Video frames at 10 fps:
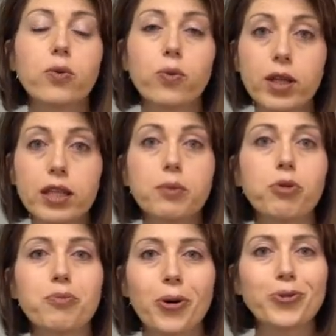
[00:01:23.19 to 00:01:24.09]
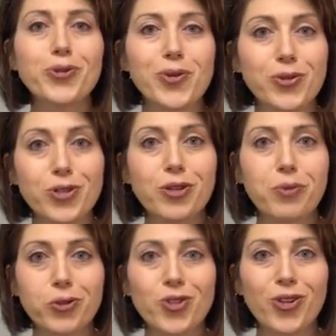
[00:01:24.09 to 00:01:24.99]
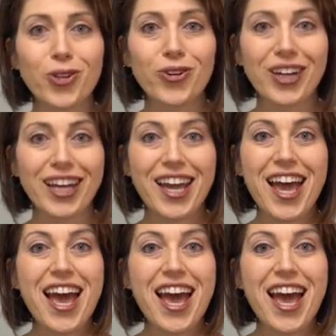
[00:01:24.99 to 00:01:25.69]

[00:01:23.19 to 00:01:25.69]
really promote social and emotional learning.